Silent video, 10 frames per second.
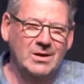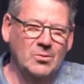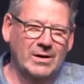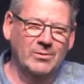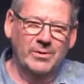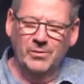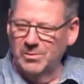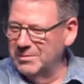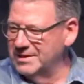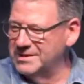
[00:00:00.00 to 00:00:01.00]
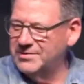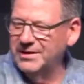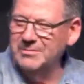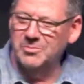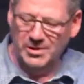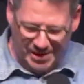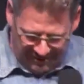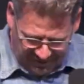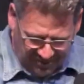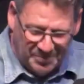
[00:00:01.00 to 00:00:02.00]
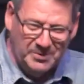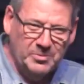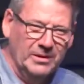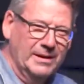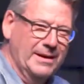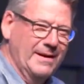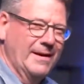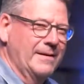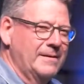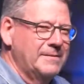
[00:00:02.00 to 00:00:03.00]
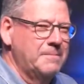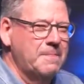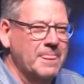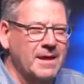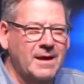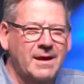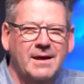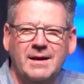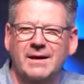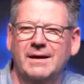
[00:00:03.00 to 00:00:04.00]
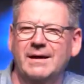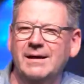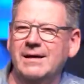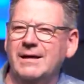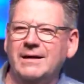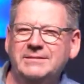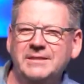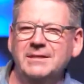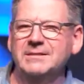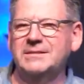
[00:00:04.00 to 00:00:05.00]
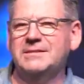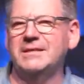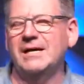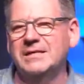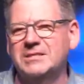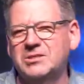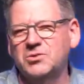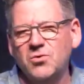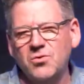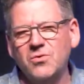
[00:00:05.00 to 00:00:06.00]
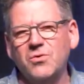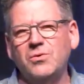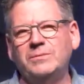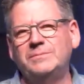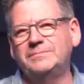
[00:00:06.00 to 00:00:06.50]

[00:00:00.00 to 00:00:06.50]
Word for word: while we were ministering and praying for people, and and I just, I saw,